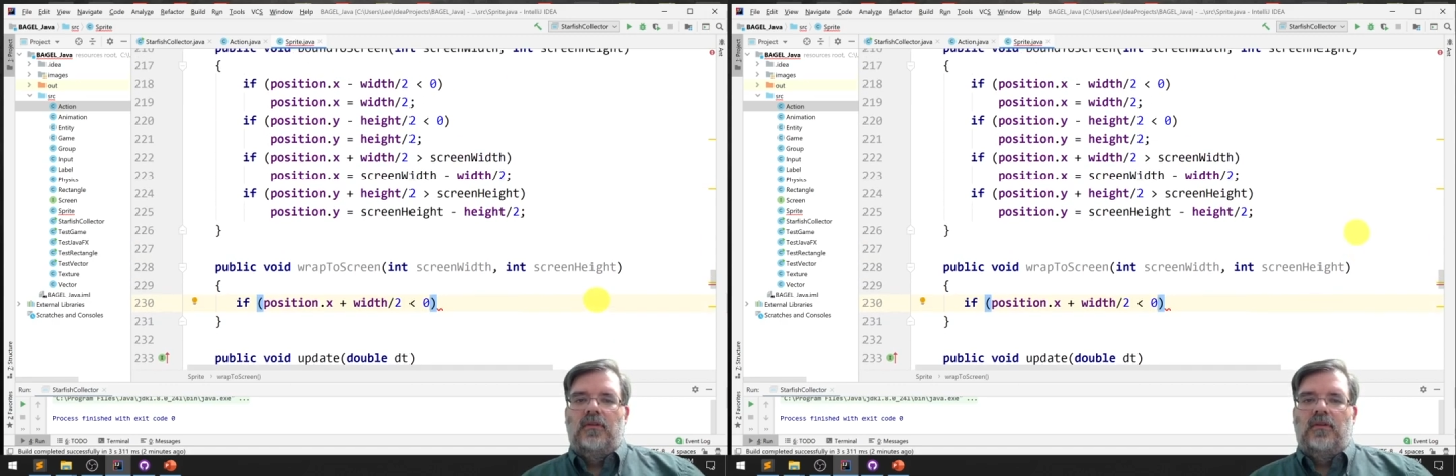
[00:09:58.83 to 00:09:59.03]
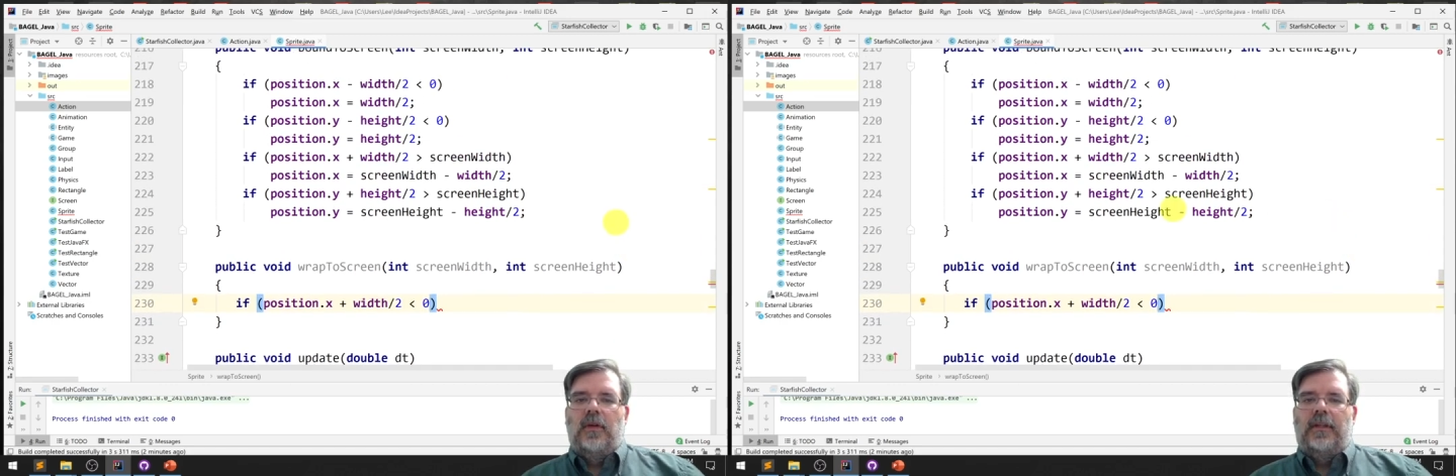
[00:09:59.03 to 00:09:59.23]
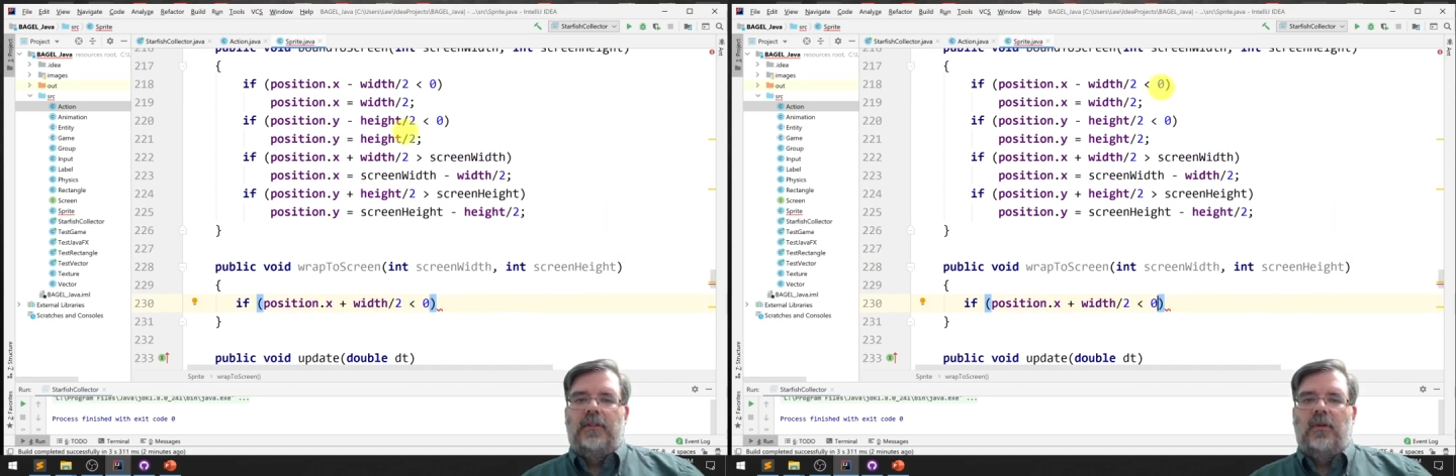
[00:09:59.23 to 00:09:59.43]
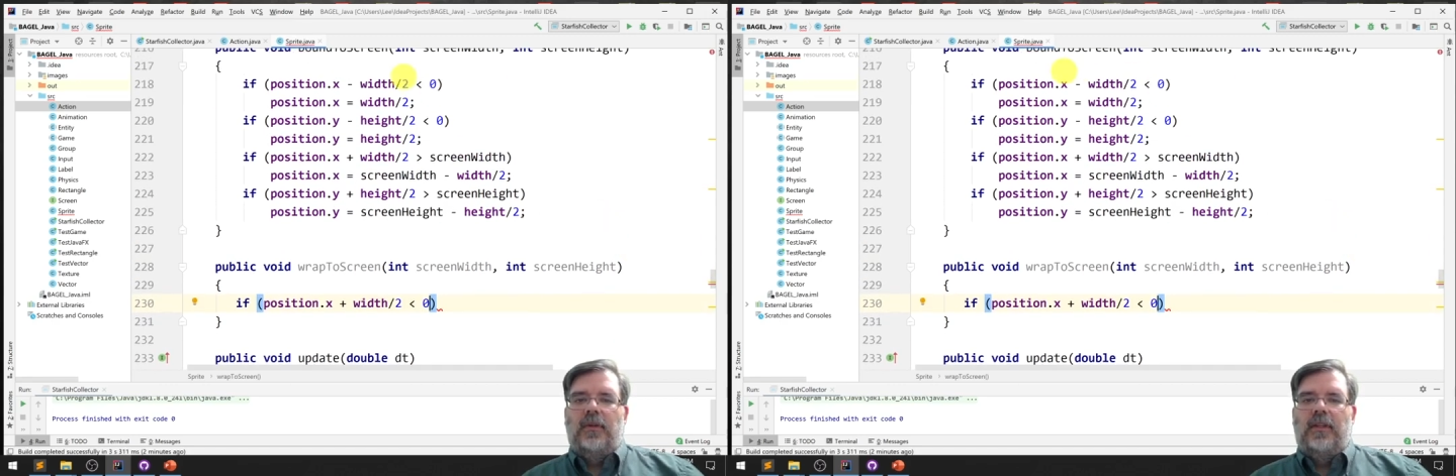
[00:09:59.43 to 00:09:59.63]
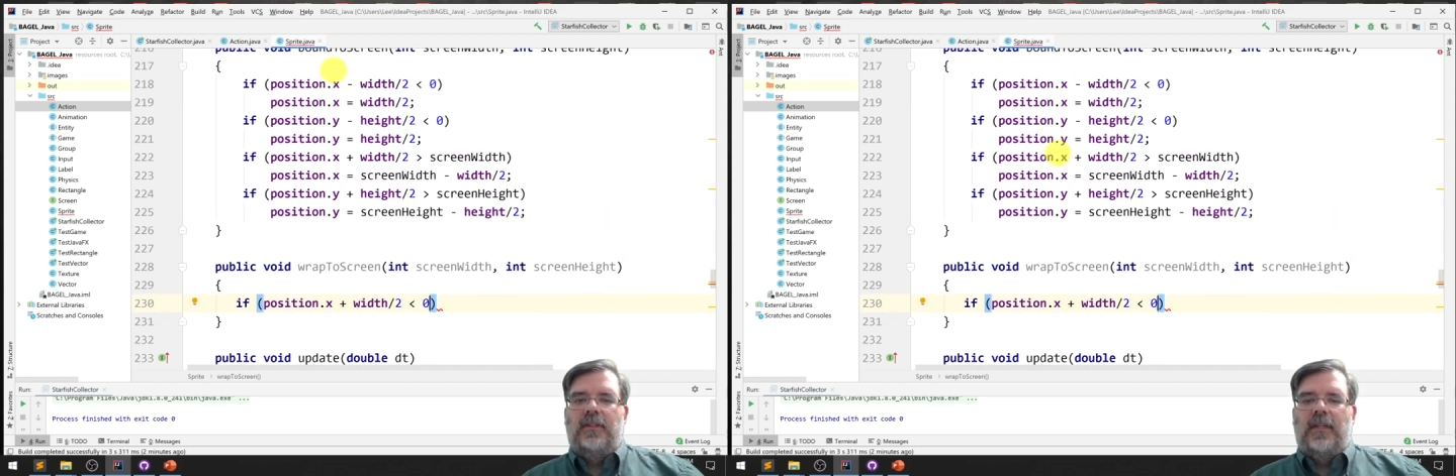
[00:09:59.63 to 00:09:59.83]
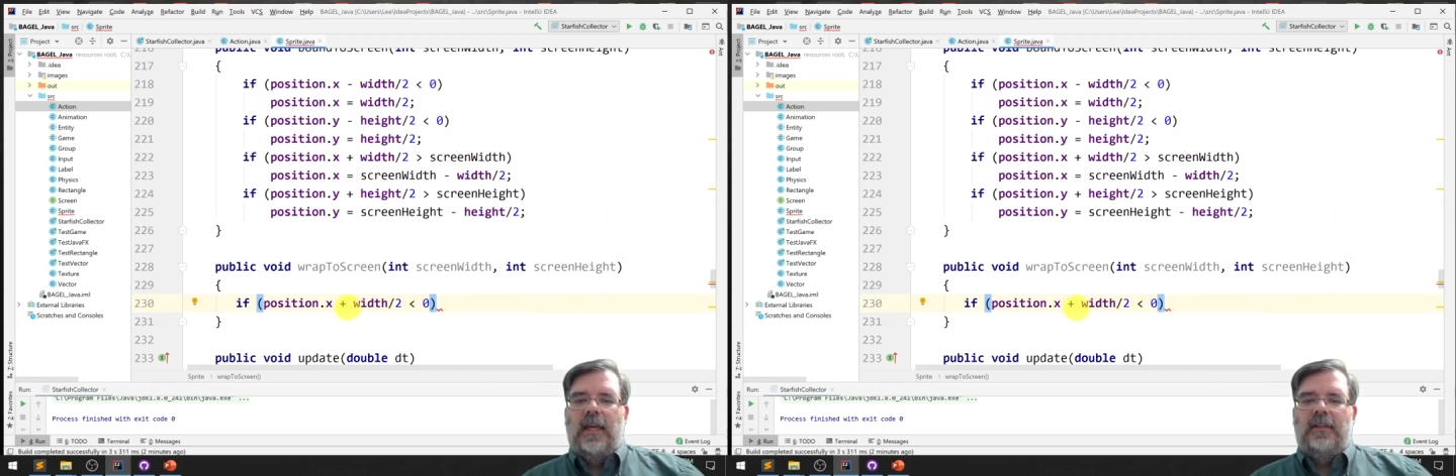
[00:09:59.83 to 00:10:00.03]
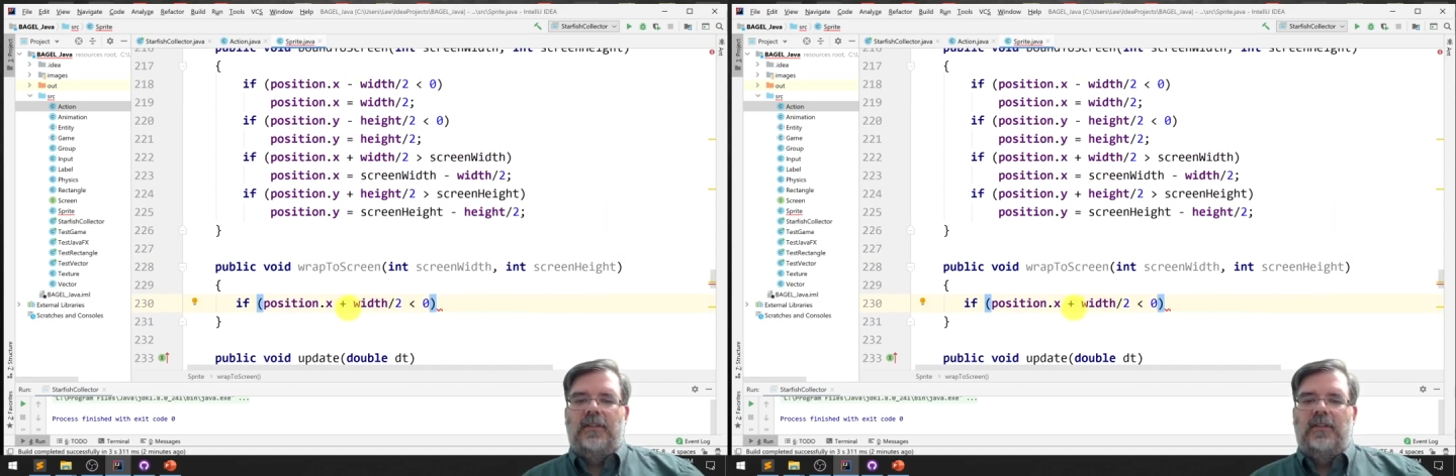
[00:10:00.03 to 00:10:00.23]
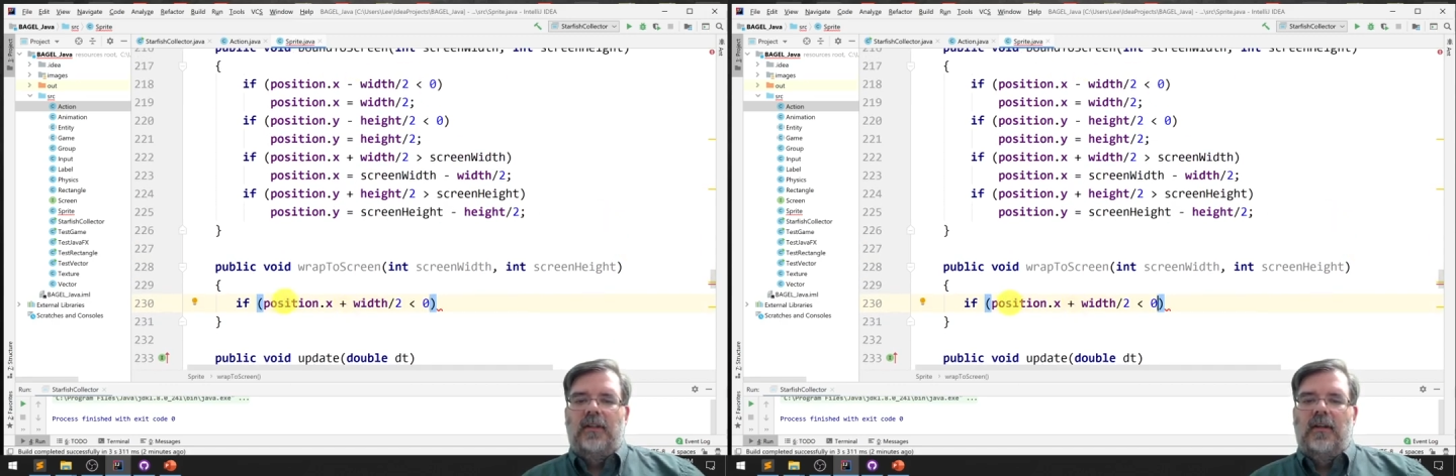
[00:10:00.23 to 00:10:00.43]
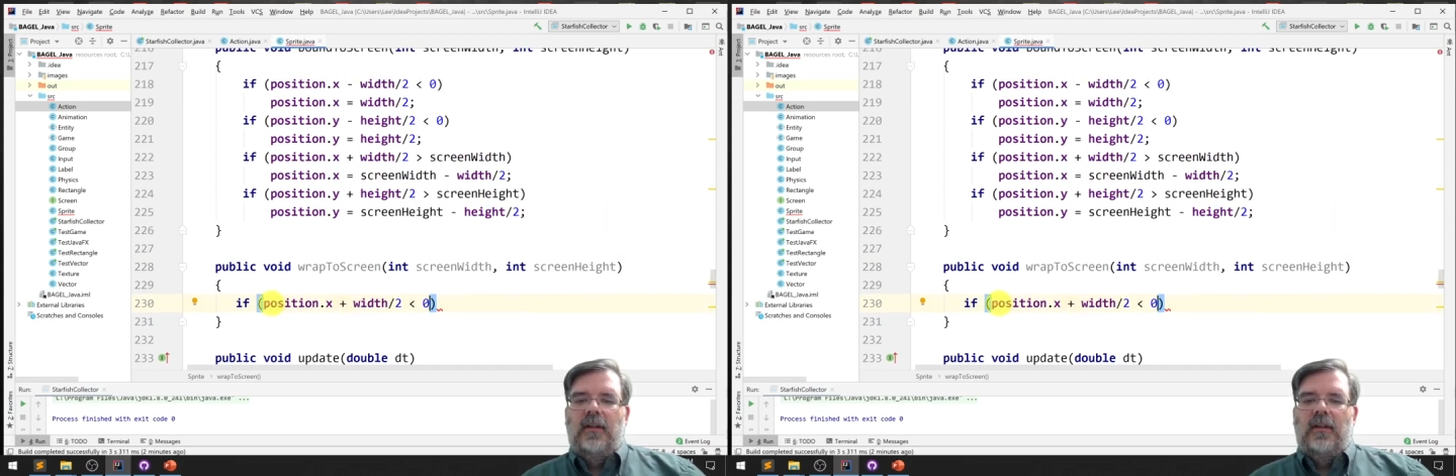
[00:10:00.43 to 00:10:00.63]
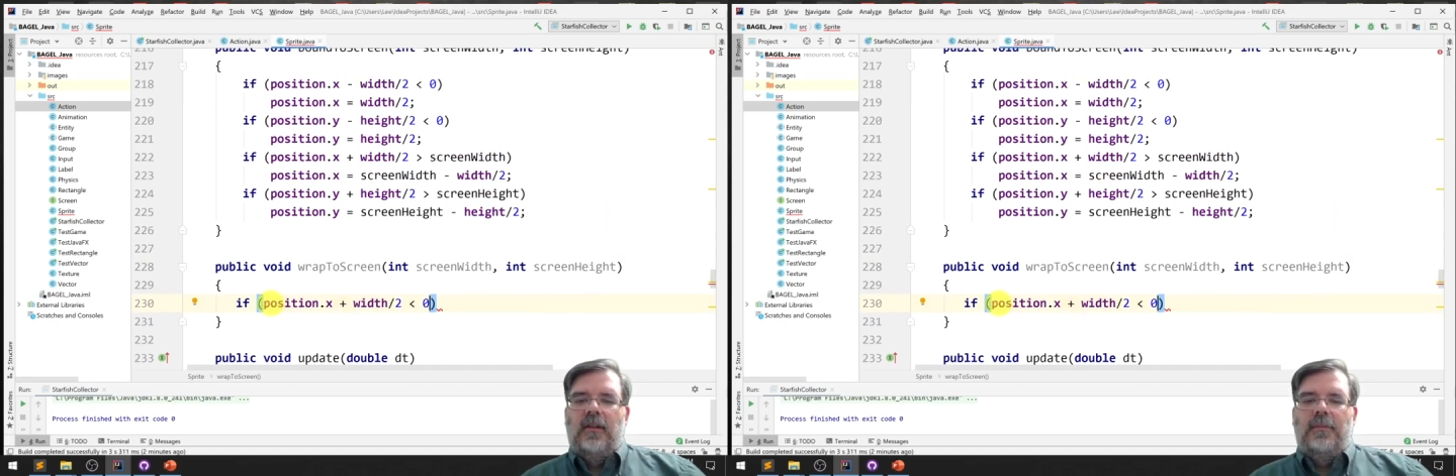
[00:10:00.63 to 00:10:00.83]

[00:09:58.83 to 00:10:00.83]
Right, so in this case, The